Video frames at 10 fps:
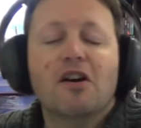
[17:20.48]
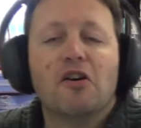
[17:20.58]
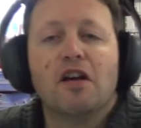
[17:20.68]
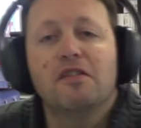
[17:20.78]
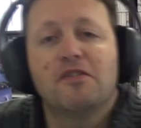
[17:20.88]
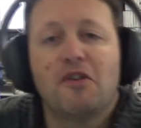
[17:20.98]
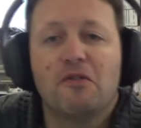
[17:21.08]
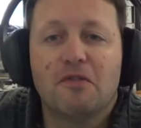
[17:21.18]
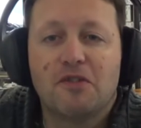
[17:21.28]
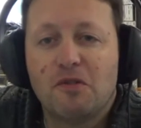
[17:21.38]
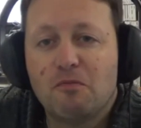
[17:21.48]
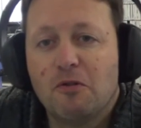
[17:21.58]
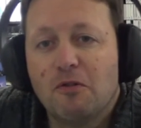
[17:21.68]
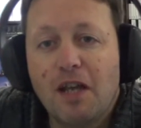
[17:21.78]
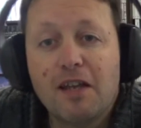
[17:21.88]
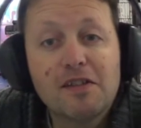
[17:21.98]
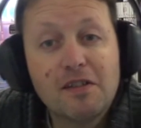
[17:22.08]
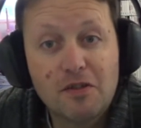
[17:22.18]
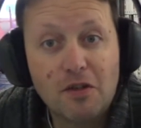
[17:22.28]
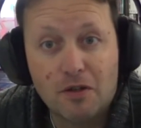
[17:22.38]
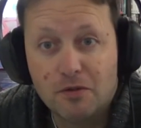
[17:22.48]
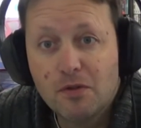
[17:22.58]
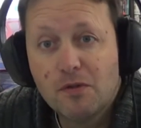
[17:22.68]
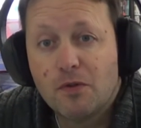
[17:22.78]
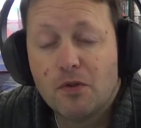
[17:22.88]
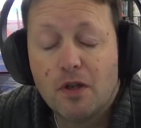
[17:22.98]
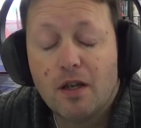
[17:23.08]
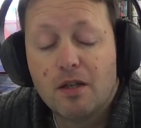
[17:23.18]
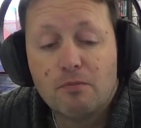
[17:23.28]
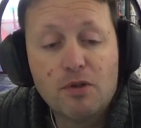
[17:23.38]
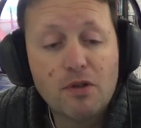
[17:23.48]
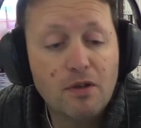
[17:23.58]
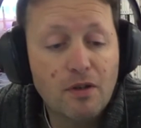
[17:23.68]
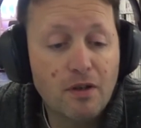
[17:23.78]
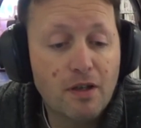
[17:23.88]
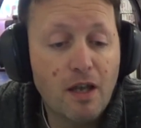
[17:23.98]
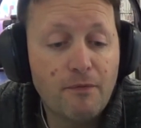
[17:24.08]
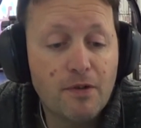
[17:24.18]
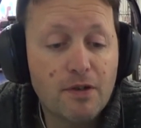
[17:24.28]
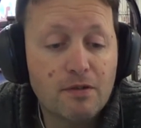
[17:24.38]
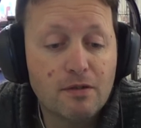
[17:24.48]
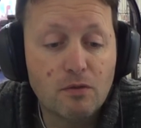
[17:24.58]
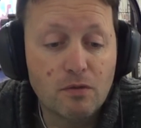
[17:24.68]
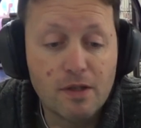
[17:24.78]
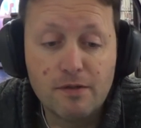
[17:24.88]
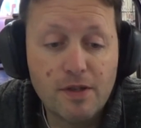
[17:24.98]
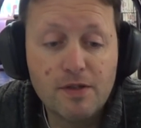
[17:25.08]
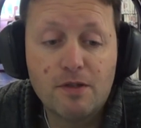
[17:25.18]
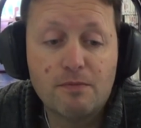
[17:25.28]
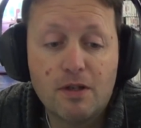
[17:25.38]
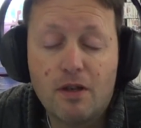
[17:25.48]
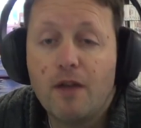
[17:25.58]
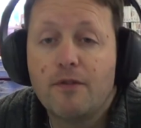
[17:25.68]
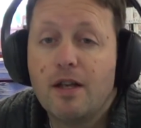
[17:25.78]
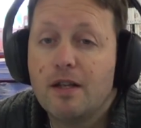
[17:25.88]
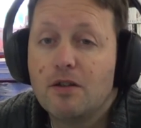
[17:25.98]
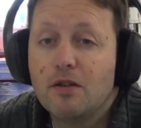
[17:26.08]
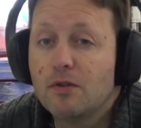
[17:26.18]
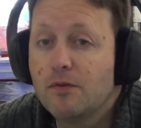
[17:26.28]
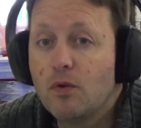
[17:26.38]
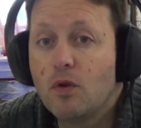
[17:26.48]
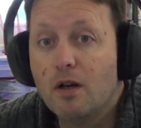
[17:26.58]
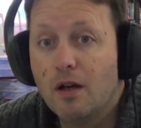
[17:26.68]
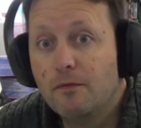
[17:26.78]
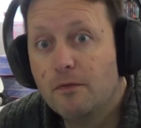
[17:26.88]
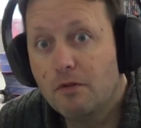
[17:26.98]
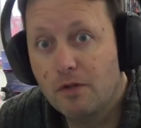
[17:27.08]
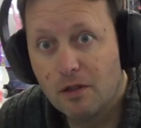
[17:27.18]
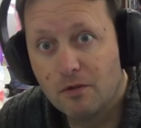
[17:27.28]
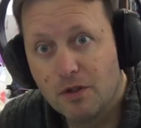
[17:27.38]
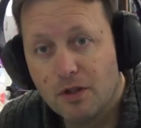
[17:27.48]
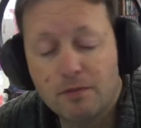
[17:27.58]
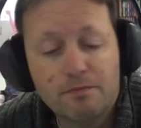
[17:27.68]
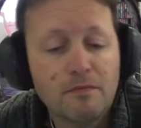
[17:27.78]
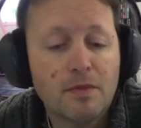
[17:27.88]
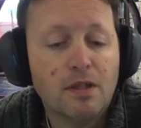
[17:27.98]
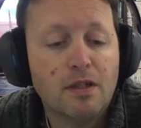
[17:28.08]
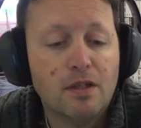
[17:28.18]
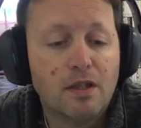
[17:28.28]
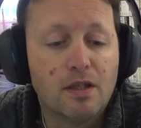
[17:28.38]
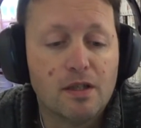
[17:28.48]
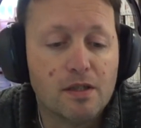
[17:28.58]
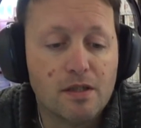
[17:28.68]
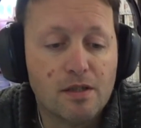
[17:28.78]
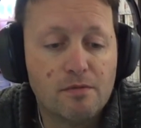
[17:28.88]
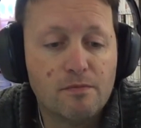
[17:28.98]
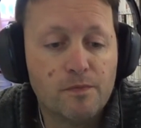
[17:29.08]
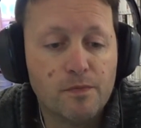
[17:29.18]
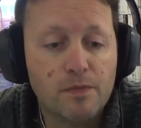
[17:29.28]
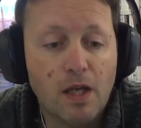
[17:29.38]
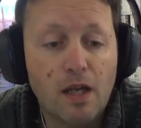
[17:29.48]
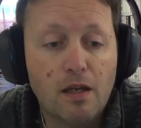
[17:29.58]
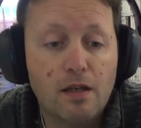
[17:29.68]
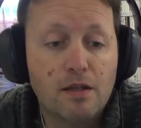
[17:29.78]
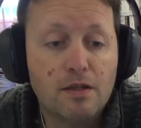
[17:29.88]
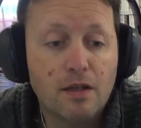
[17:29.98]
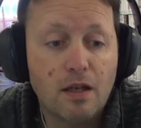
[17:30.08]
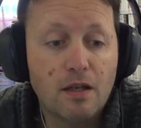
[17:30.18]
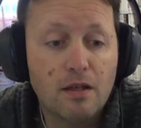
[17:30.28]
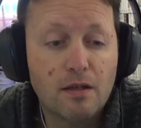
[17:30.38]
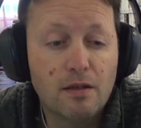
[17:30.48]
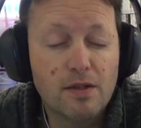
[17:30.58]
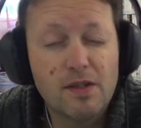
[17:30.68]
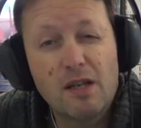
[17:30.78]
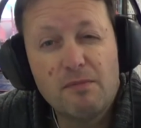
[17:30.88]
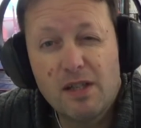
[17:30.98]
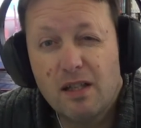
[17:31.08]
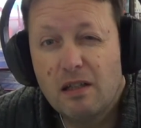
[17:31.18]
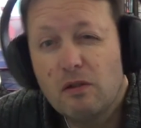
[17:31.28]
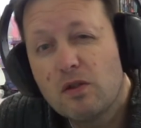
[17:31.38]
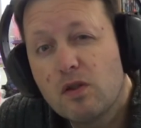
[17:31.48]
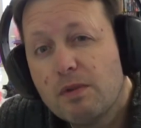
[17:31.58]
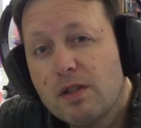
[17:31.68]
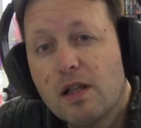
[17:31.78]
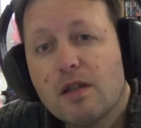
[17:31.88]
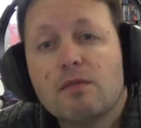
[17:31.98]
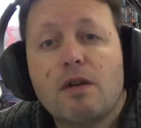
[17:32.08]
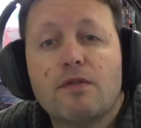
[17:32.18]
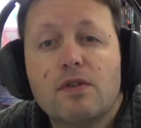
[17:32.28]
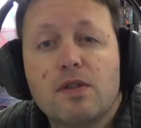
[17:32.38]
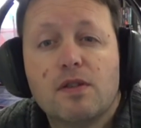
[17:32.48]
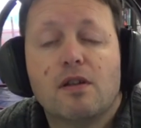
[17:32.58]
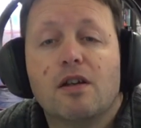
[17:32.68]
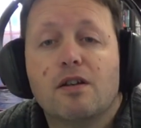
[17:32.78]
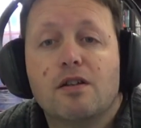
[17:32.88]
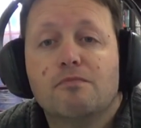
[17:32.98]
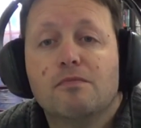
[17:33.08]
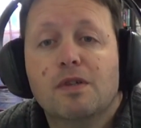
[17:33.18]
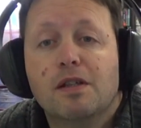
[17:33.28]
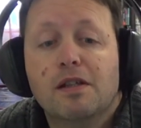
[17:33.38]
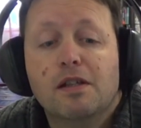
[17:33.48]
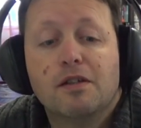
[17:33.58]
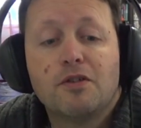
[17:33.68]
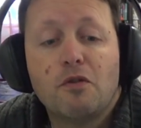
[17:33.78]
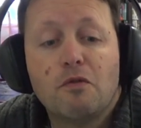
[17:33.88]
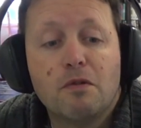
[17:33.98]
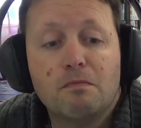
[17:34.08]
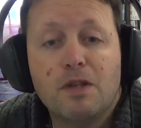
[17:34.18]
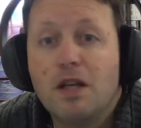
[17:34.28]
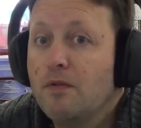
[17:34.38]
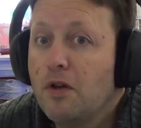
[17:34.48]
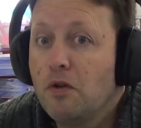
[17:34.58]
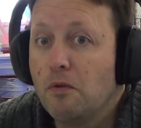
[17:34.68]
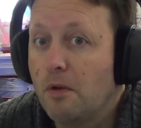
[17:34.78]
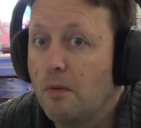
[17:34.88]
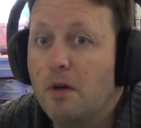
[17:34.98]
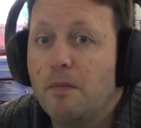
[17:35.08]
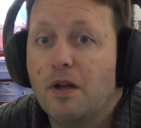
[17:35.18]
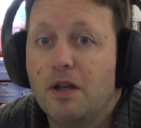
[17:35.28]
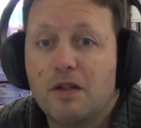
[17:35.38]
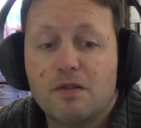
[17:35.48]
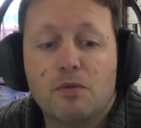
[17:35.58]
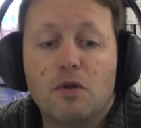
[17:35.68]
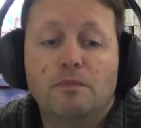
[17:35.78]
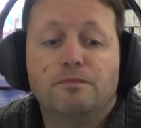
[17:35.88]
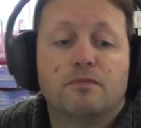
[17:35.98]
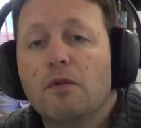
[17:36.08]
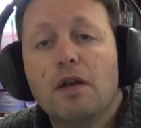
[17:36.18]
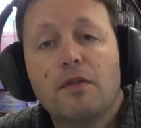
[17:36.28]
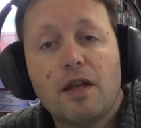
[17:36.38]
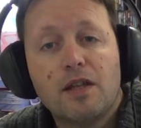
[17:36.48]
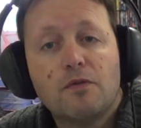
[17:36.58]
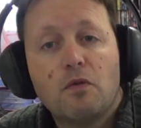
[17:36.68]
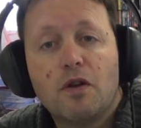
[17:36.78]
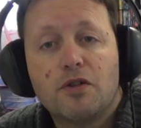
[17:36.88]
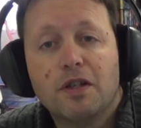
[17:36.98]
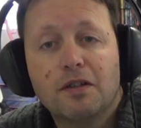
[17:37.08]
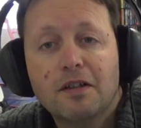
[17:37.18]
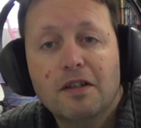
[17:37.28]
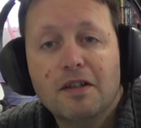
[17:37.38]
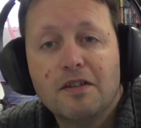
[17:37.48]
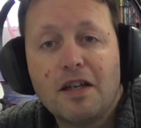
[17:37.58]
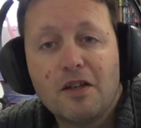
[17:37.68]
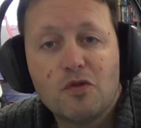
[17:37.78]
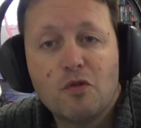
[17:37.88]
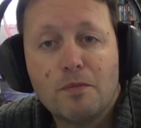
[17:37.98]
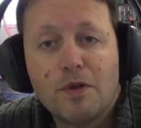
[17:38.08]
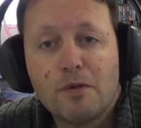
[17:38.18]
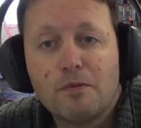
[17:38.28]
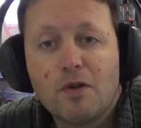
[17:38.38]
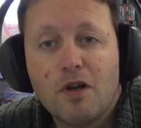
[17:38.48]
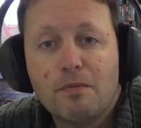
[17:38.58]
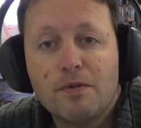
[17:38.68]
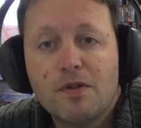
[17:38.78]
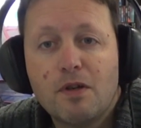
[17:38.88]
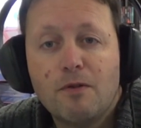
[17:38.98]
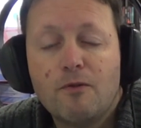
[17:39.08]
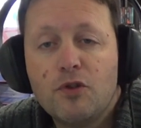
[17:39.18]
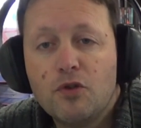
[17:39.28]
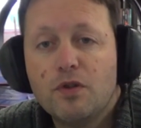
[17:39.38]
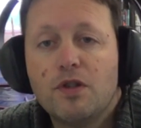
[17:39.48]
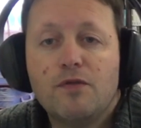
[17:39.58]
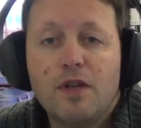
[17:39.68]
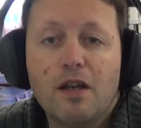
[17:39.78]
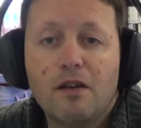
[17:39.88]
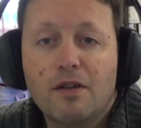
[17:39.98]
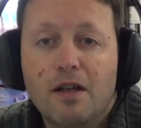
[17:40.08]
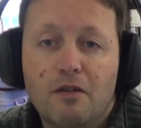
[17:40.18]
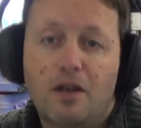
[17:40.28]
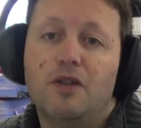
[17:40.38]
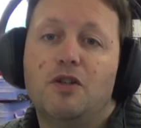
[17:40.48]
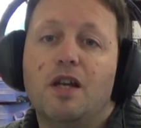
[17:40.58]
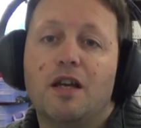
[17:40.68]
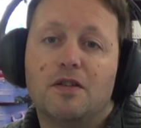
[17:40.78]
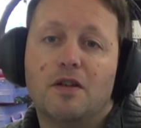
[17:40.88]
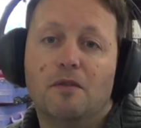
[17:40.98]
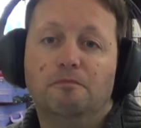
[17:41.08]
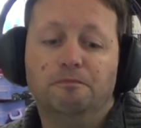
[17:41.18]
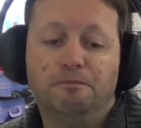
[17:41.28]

Alright, so some excellent titles for a computer I haven't, or in system that I haven't had any titles for a very long time. Um, and uh, the same seller looks to be selling some others, um, so you never know, I might be able to get some more. Anyway, thanks for watching. Thanks to all my subscribers. Hope you've enjoyed this video and I'll catch you next time.